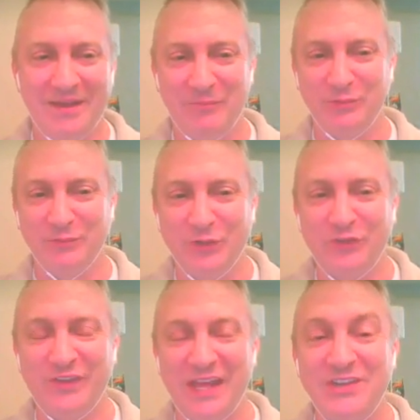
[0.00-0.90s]
reverse
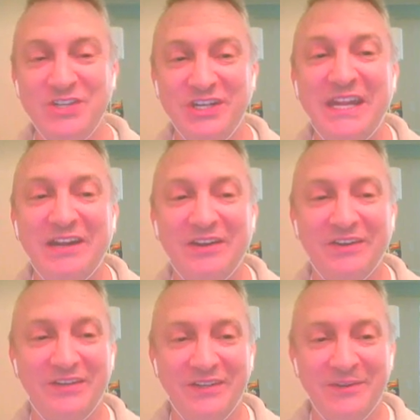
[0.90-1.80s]

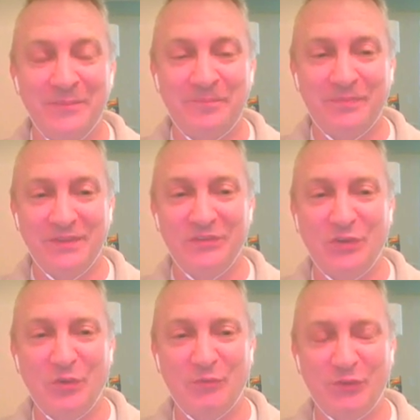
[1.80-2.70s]
engineered
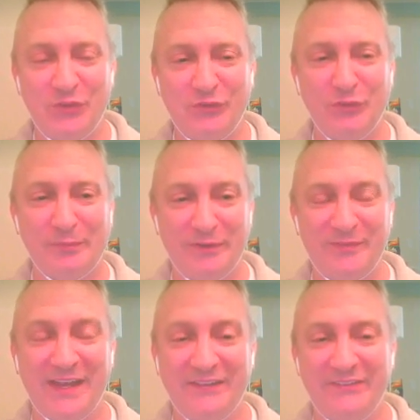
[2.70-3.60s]
Doom for the Super
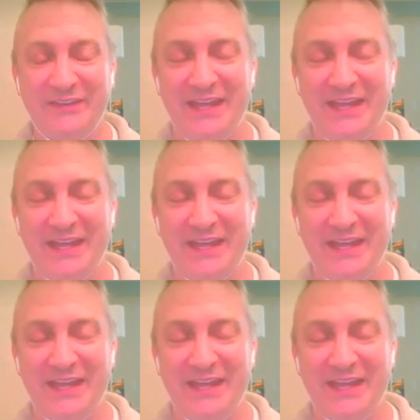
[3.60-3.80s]
Effects.